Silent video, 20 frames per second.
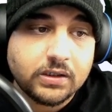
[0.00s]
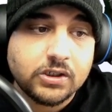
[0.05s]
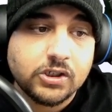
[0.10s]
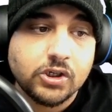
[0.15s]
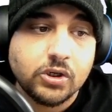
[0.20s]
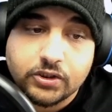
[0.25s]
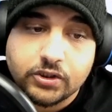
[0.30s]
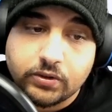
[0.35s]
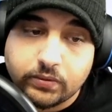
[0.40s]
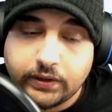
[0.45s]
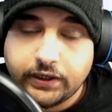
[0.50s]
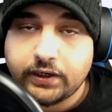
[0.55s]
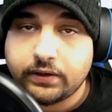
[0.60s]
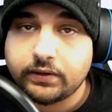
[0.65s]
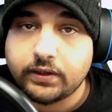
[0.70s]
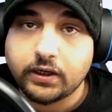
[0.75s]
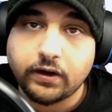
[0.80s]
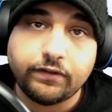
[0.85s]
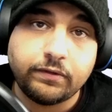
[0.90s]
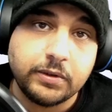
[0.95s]
So, so here
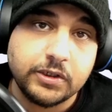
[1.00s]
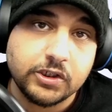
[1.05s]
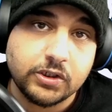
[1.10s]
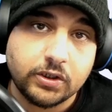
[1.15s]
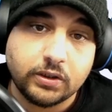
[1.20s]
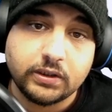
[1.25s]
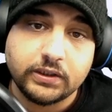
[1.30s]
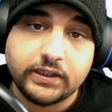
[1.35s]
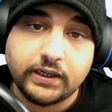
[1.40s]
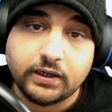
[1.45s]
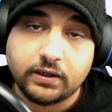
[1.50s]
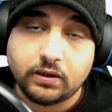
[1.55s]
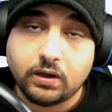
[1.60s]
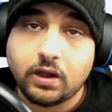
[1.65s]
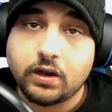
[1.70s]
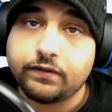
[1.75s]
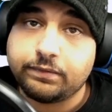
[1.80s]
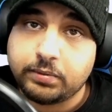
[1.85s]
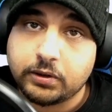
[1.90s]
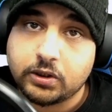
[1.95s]
the government's currently taking a
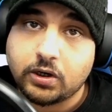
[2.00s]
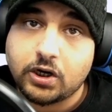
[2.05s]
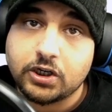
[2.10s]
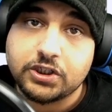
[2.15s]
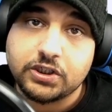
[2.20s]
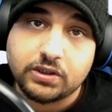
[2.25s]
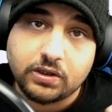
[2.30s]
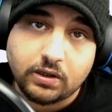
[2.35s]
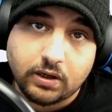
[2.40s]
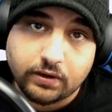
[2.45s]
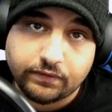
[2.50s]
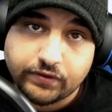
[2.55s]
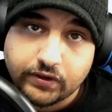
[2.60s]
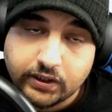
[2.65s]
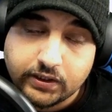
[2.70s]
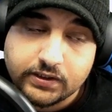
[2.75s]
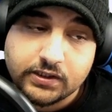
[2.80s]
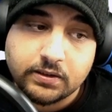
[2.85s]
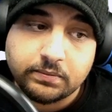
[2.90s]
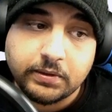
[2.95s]
lot of precautions, a lot of
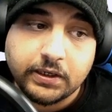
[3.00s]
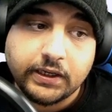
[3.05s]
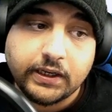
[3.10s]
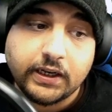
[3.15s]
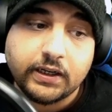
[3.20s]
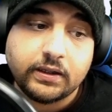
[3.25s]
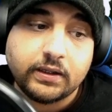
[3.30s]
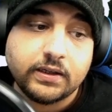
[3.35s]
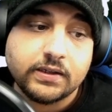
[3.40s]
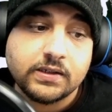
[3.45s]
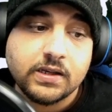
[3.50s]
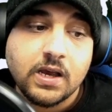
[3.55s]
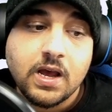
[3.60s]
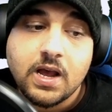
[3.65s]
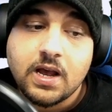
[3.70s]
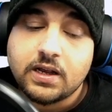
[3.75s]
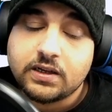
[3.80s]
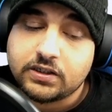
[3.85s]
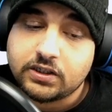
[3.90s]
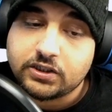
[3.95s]
things to mitigate this,
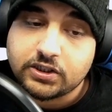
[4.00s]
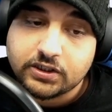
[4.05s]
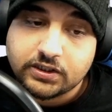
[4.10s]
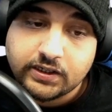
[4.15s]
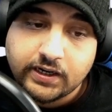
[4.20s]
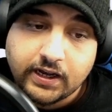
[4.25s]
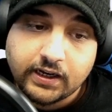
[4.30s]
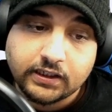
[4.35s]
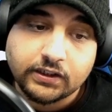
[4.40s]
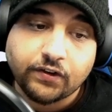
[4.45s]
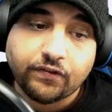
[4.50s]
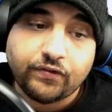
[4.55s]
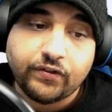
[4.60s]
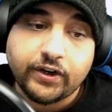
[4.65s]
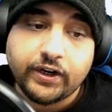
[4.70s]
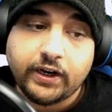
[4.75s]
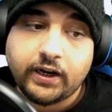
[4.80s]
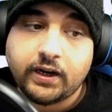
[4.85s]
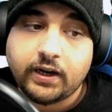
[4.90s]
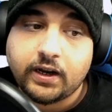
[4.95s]
such as
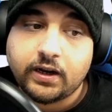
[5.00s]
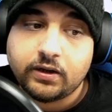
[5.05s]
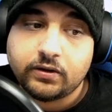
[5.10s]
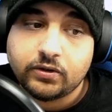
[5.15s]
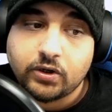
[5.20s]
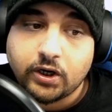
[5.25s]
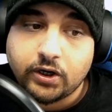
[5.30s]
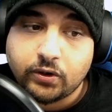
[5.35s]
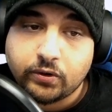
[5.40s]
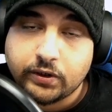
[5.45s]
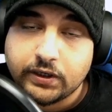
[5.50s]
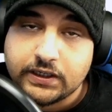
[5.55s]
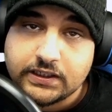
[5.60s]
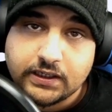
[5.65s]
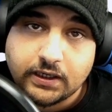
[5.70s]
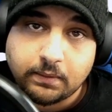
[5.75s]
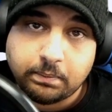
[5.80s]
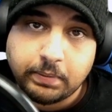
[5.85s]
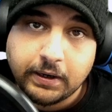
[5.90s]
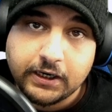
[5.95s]
tax-free and
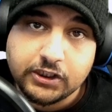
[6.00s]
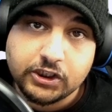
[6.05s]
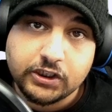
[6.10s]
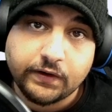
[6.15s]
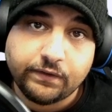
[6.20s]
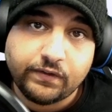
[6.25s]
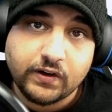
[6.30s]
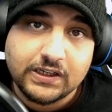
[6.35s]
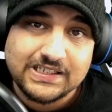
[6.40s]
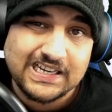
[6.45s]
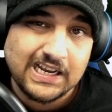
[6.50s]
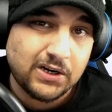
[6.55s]
increasing pension funds.